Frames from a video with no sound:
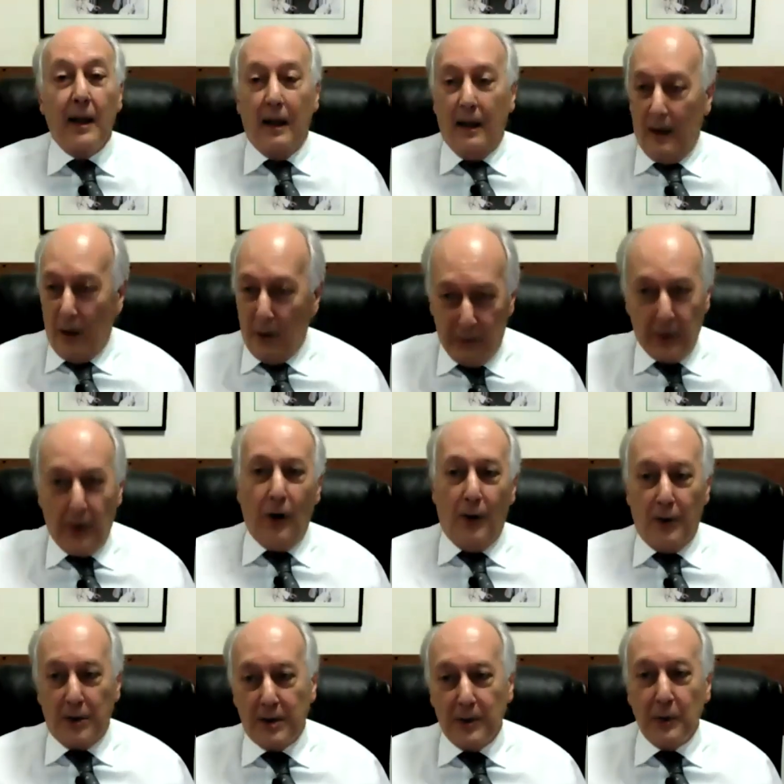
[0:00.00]
Of
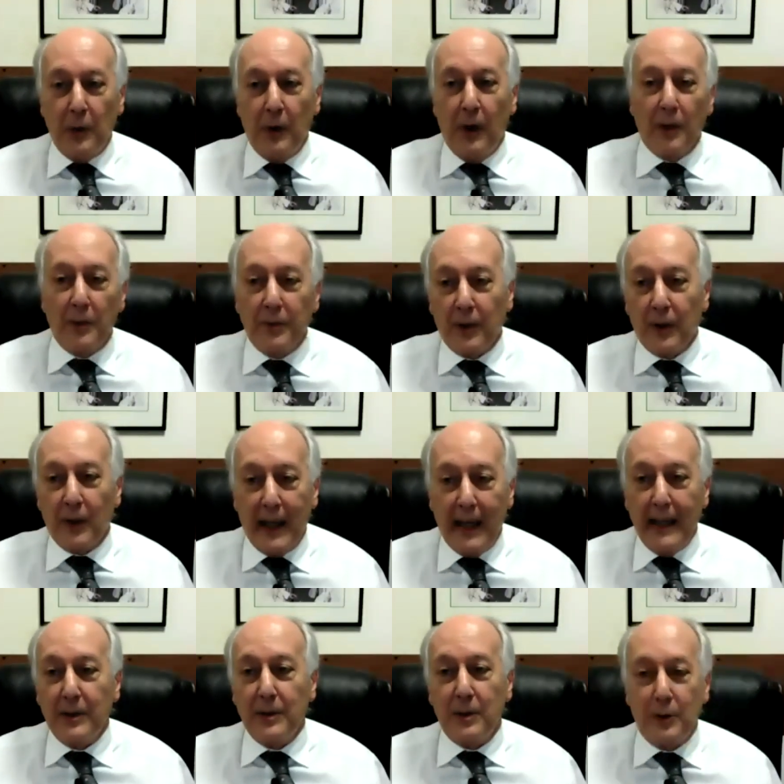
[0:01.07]
course, do not
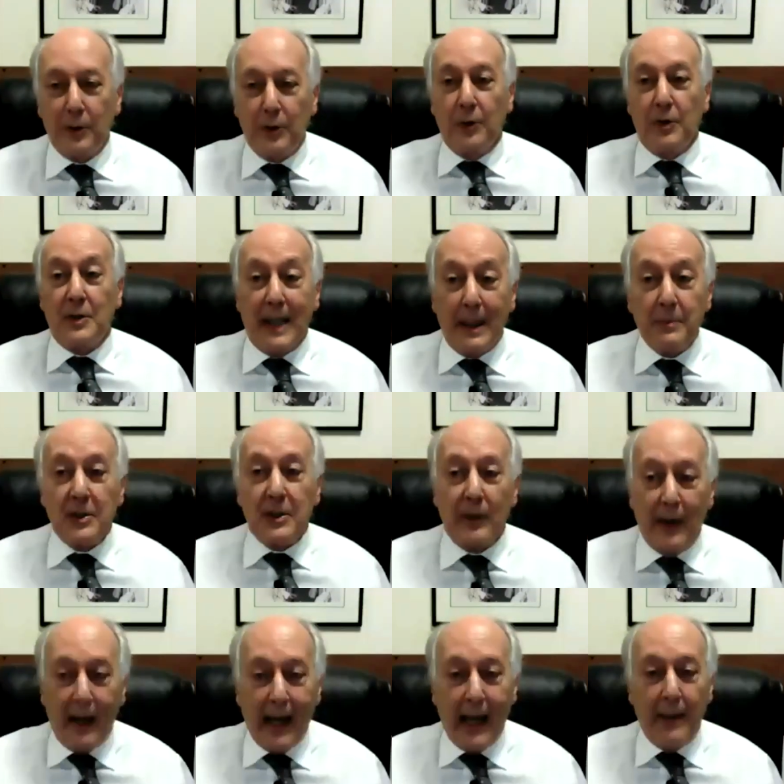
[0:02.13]
forget to
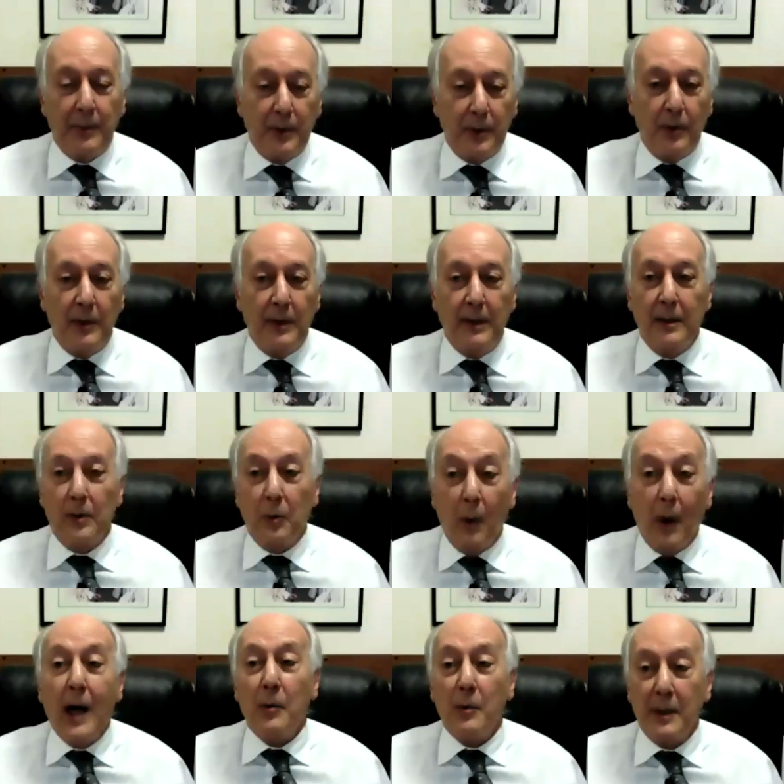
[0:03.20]
subscribe to
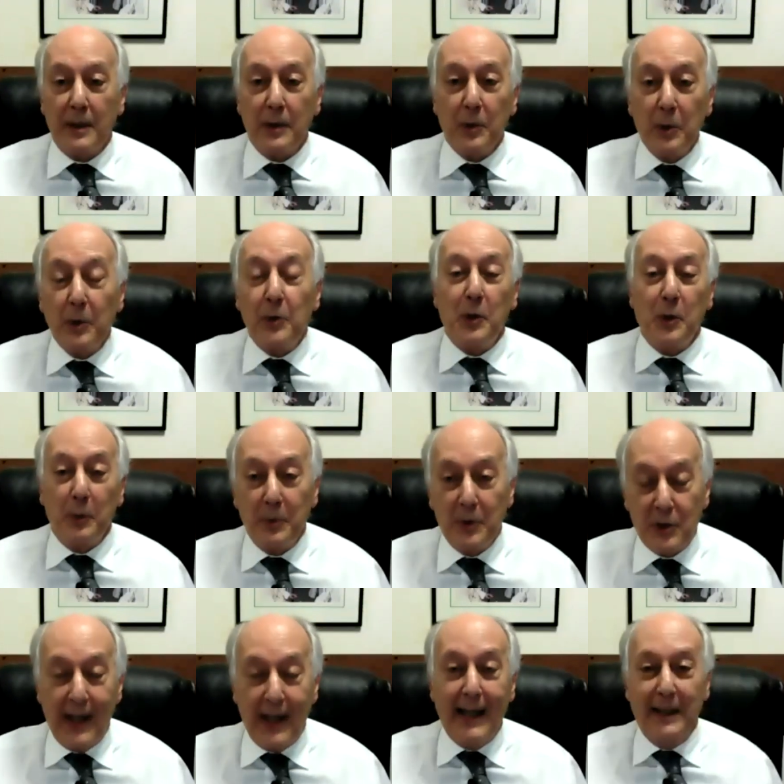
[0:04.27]
our YouTube
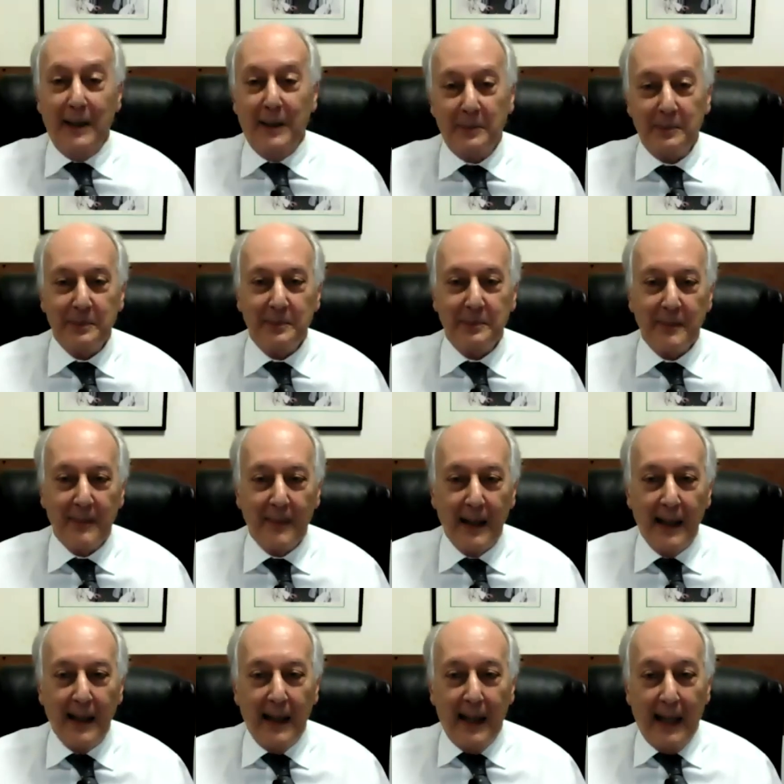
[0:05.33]
channel.
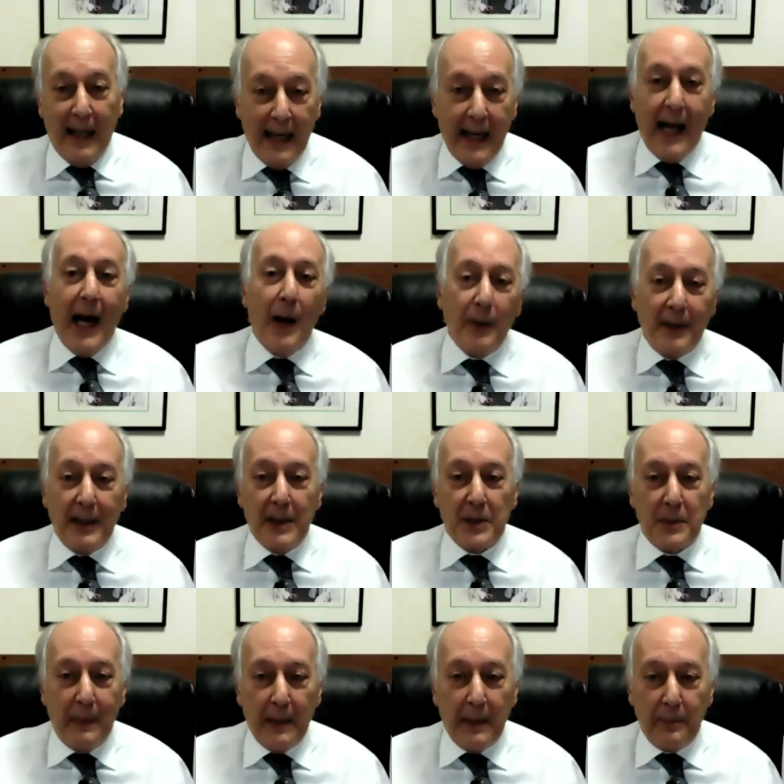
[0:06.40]
And now it is
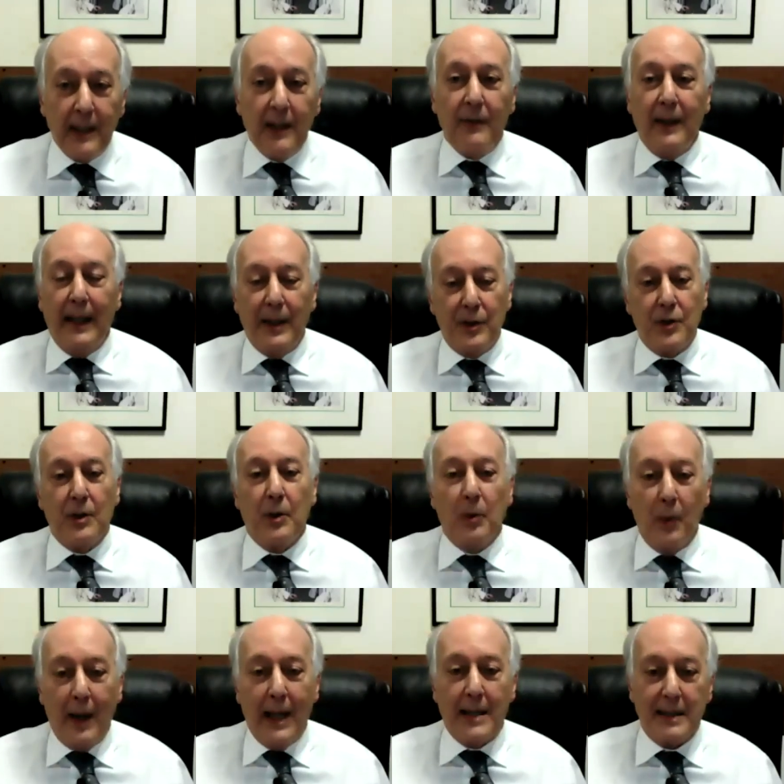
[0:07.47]
my privilege to
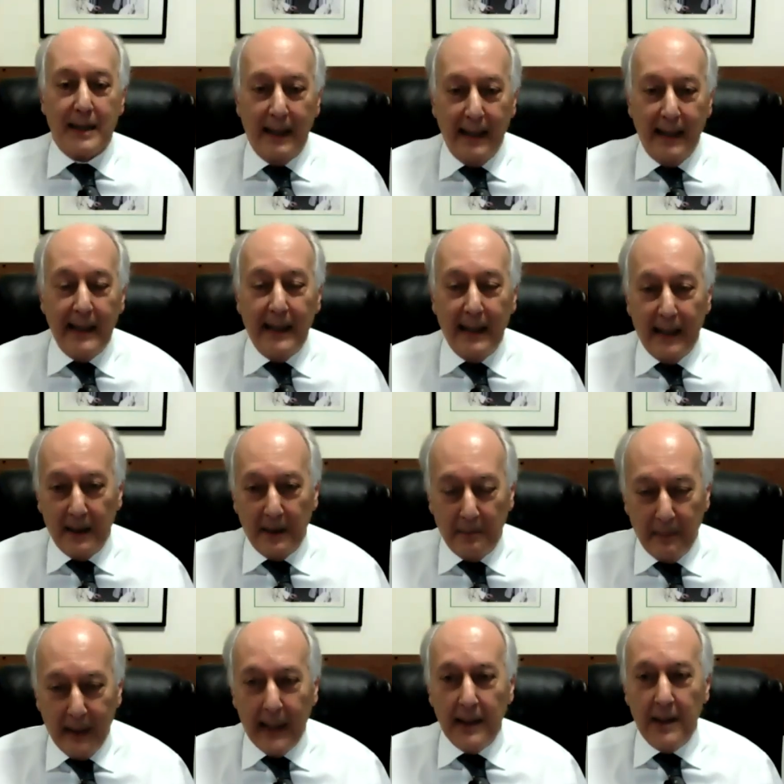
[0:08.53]
ask Lina
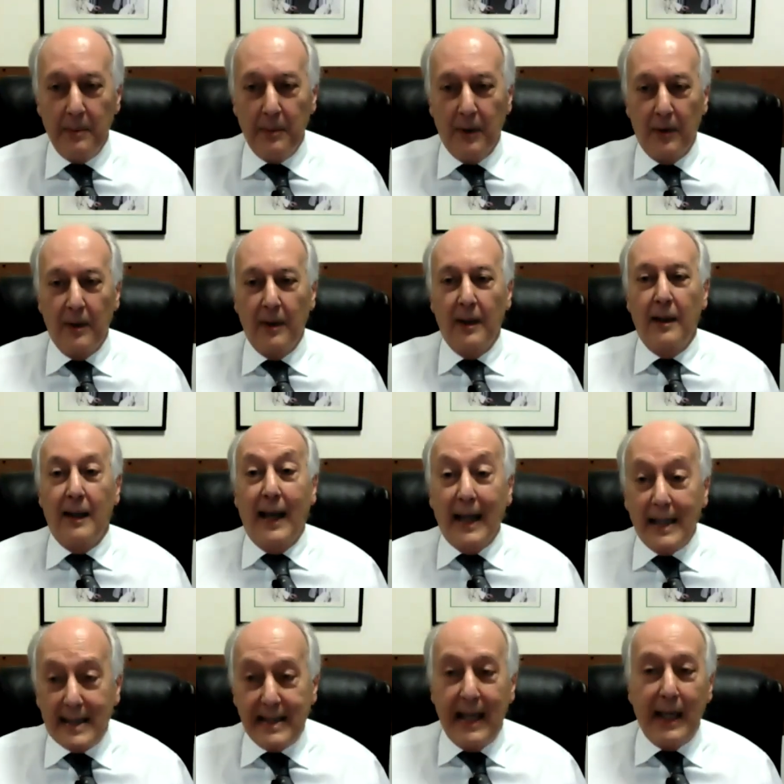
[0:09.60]
Badimon,
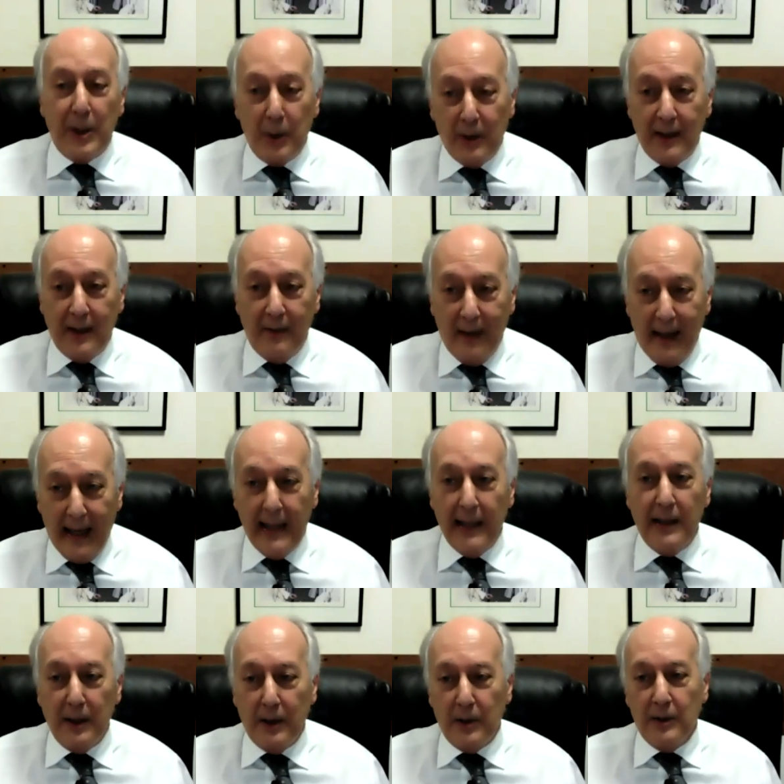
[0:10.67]
Executive
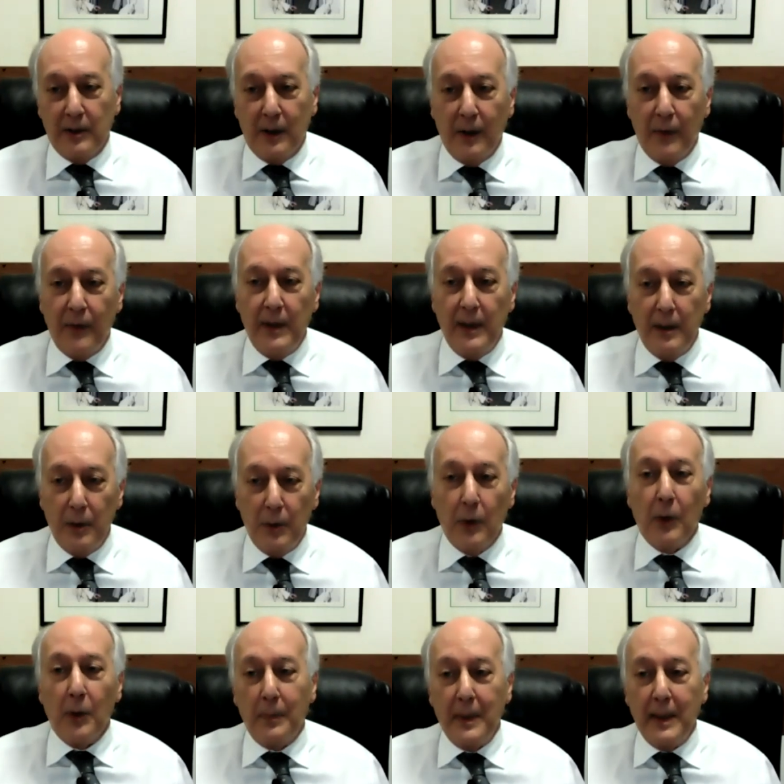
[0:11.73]
Editor of the
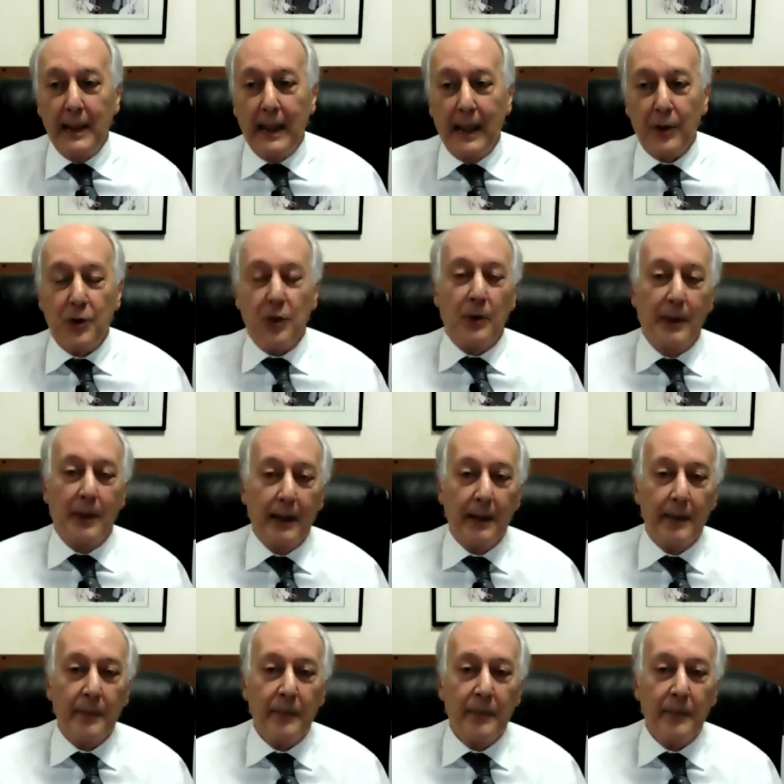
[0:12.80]
European Heart Journal,